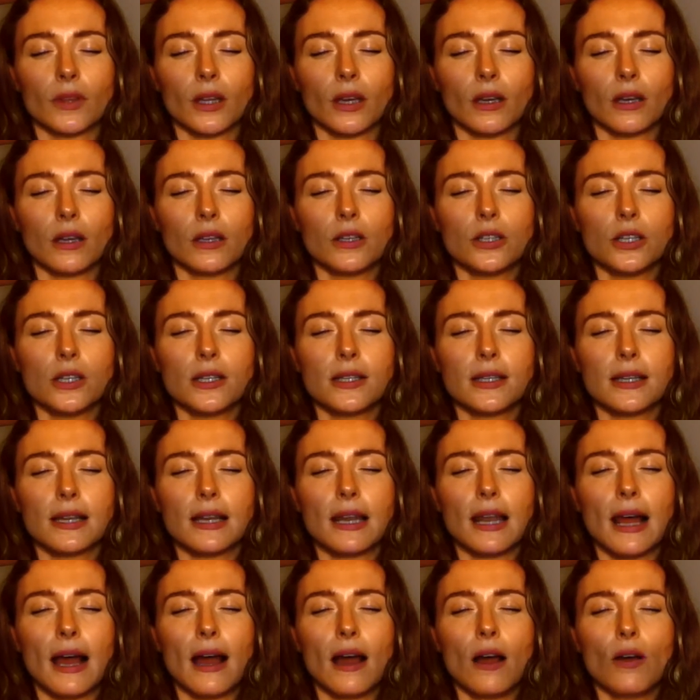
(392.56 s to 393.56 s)
And just
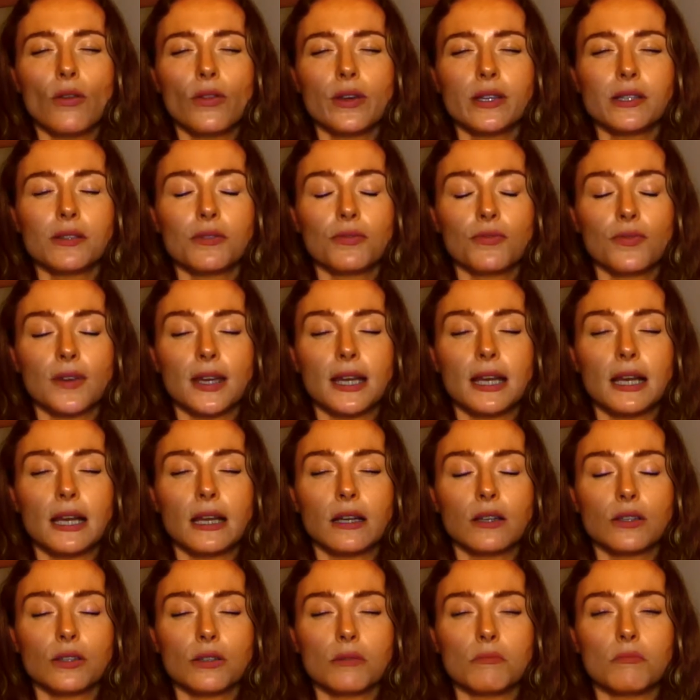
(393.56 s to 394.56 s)
allow this
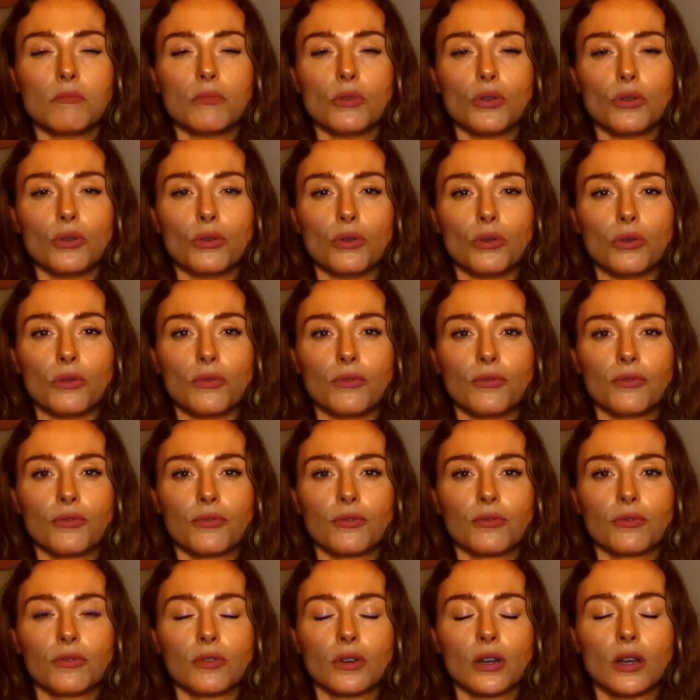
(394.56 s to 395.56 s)
feeling to move.
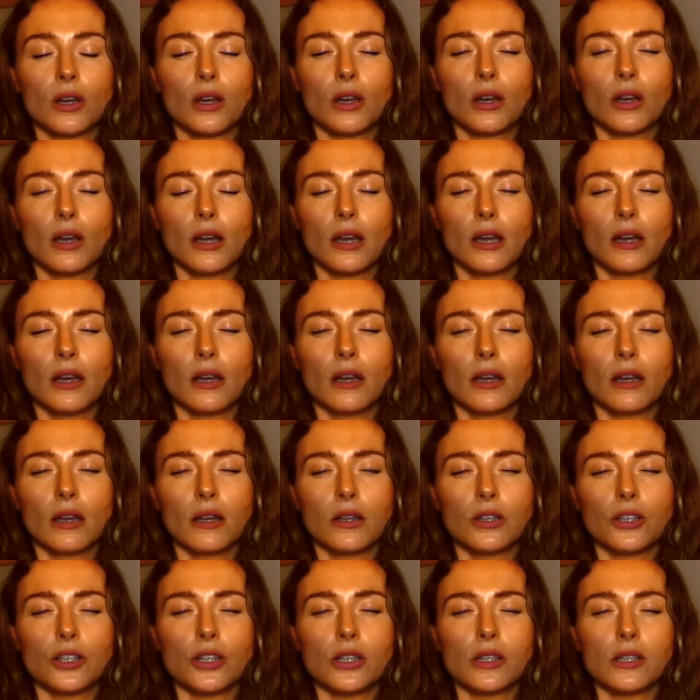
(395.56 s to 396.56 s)

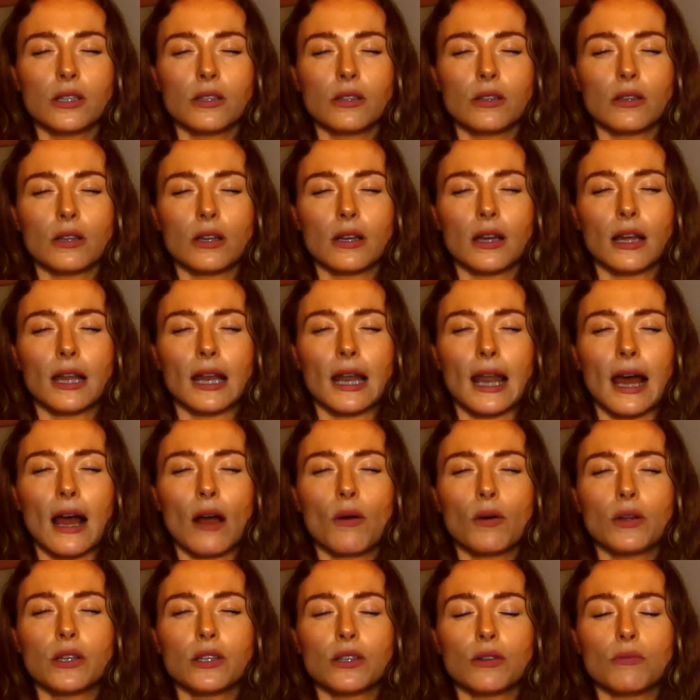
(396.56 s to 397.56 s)
Just
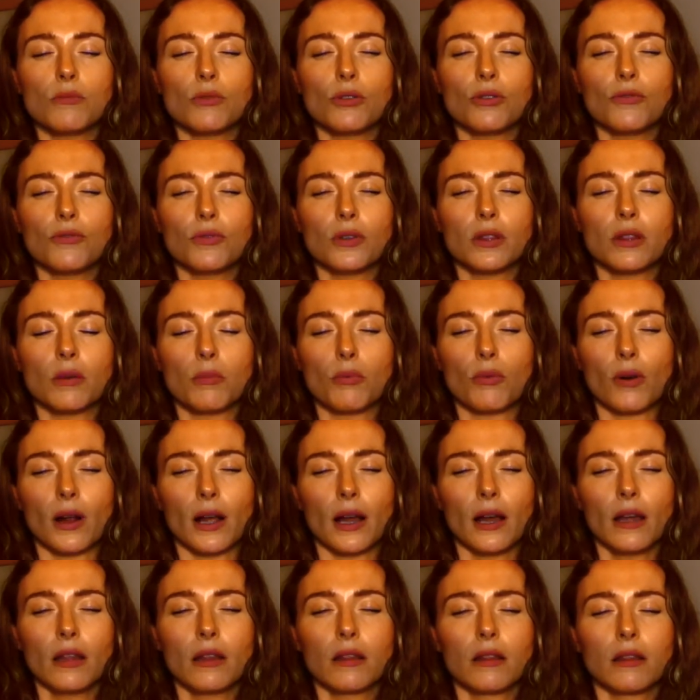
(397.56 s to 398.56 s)
allow it to move with the
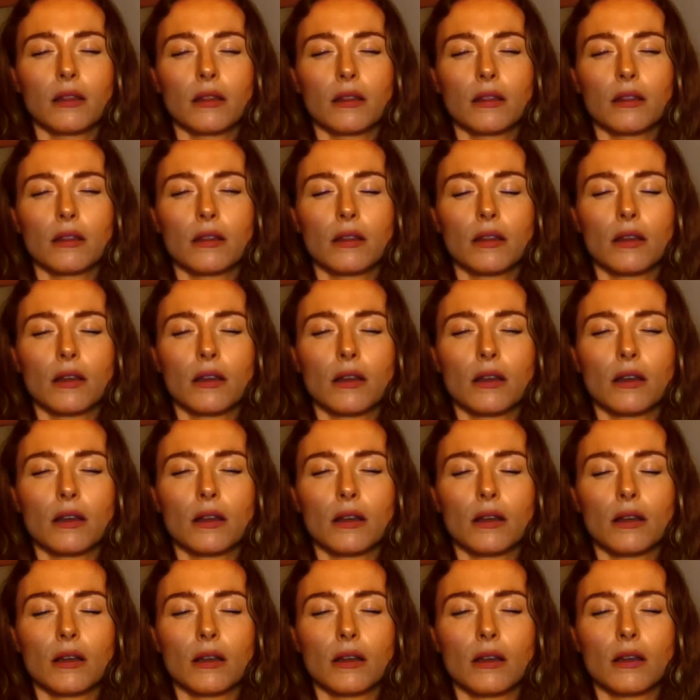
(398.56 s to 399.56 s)
breath.
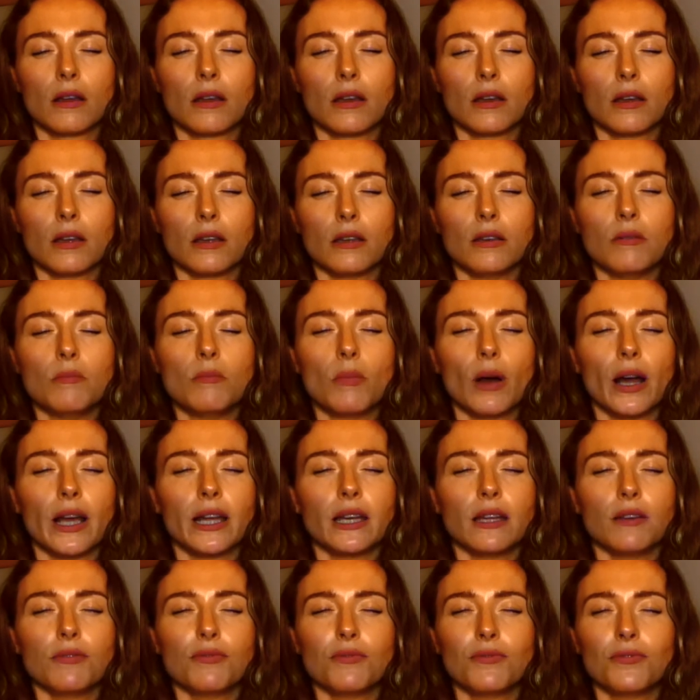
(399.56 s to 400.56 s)
You might
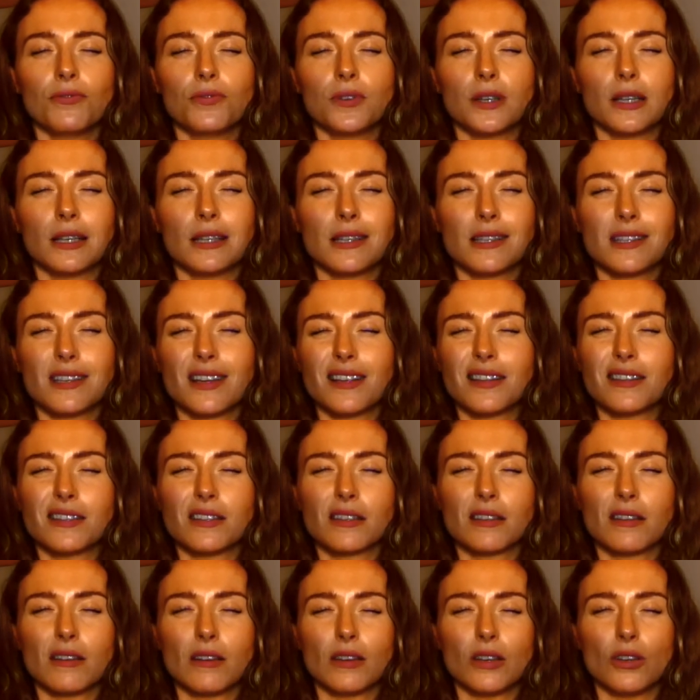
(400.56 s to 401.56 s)
even feel a
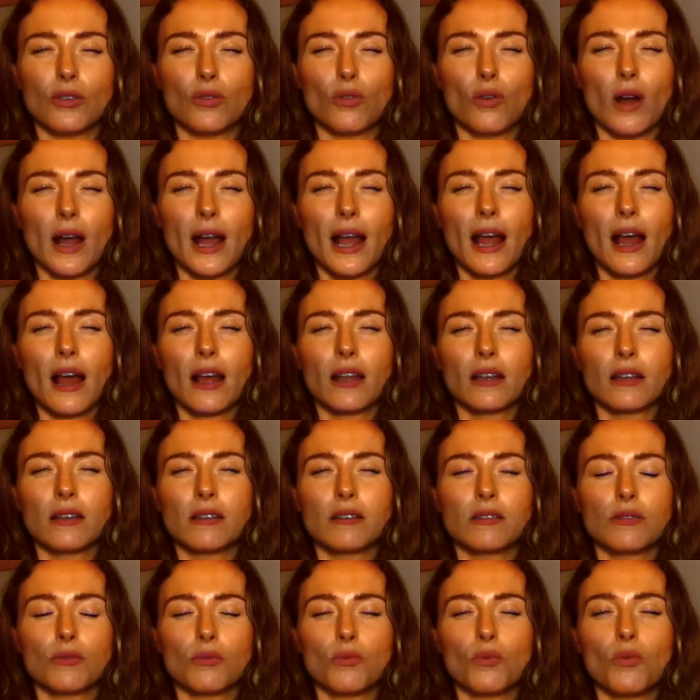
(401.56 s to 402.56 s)
sense that your hand,
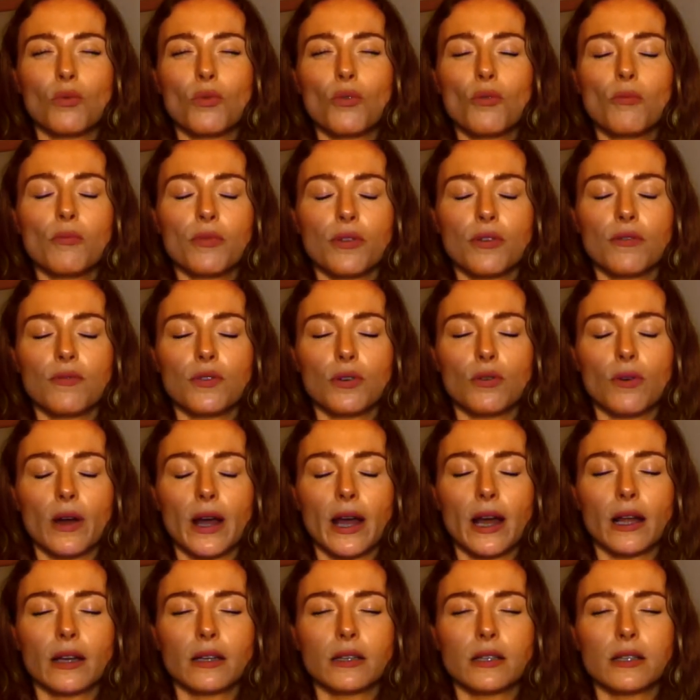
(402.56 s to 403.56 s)
the warmth of your
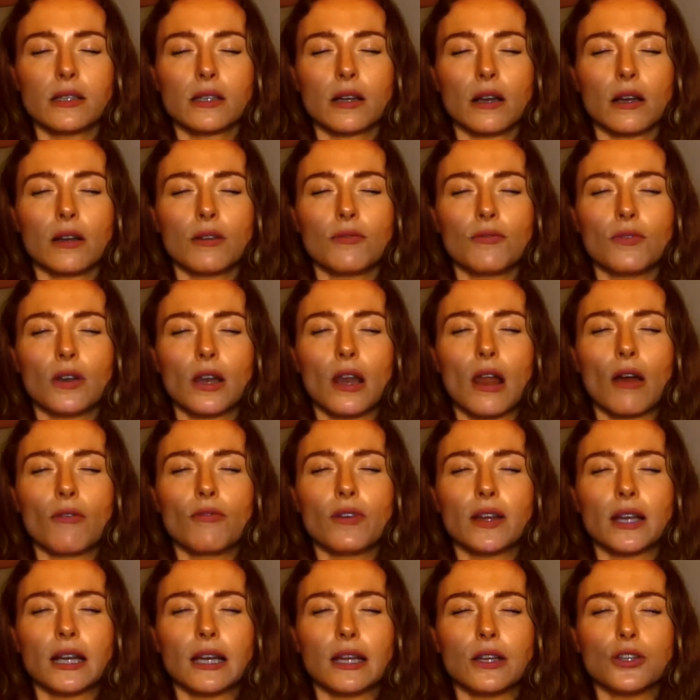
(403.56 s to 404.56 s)
hand, is kind of
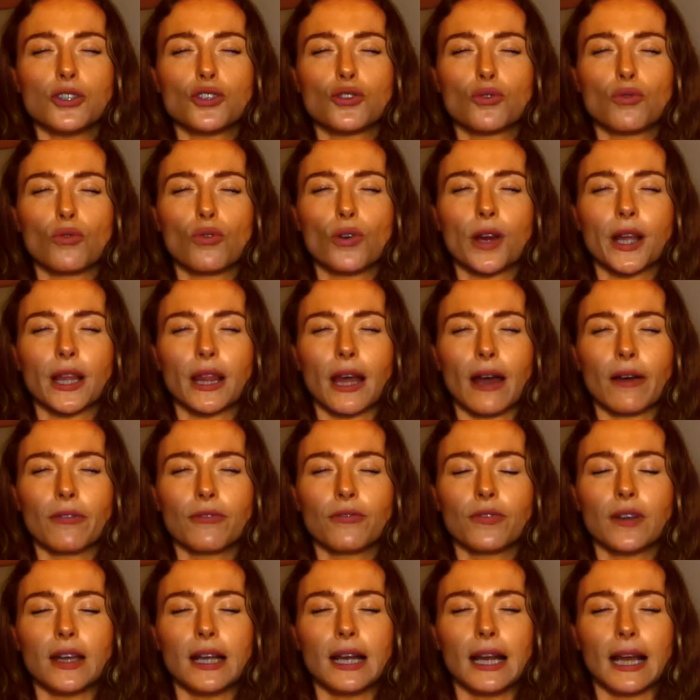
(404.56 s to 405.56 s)
lovingly drawing that
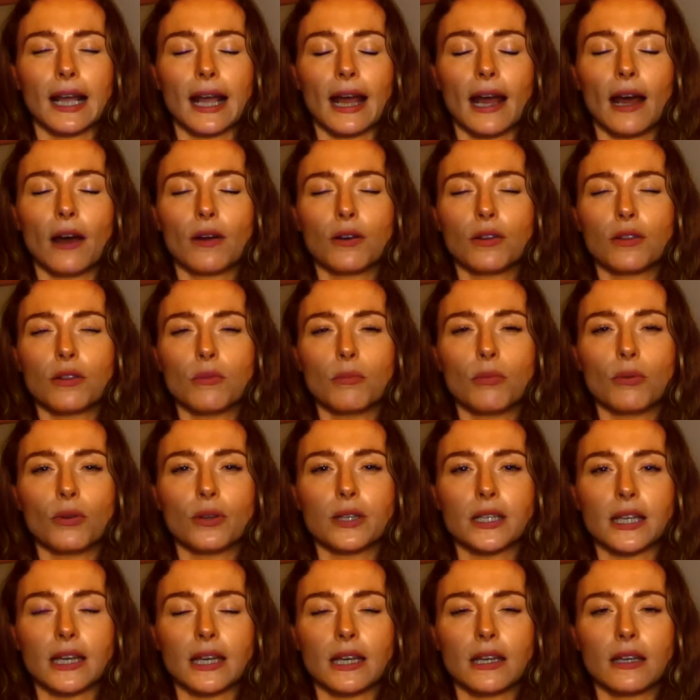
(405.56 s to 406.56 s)
feeling out of the
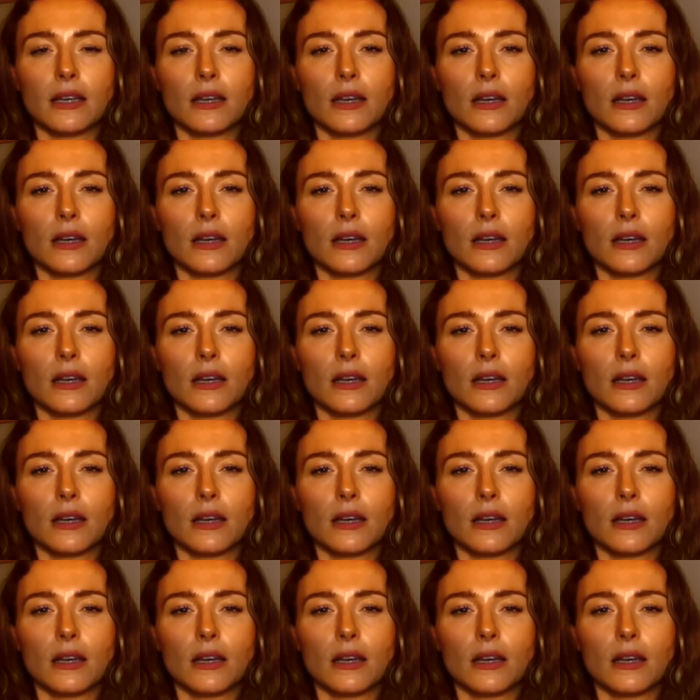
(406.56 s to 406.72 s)
body.